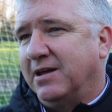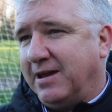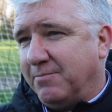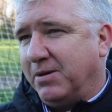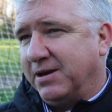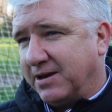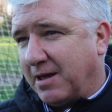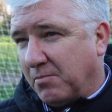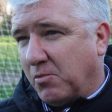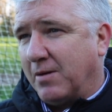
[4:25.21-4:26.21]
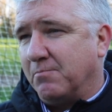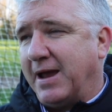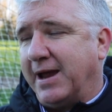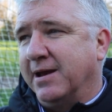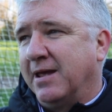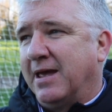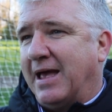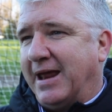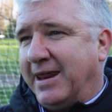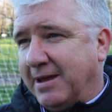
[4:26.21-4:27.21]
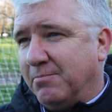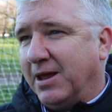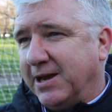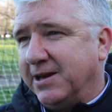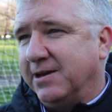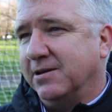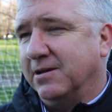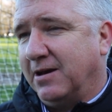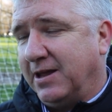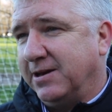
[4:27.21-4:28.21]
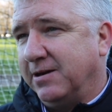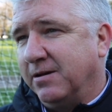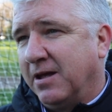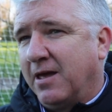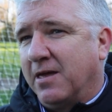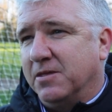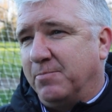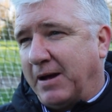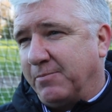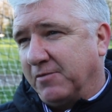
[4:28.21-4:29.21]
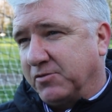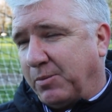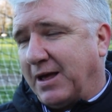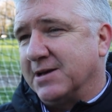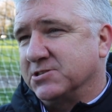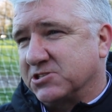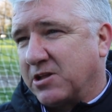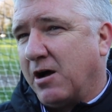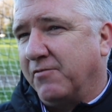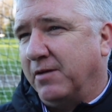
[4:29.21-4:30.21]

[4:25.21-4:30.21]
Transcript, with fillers: him being the number one man, and him leading leading the, both the players and staff.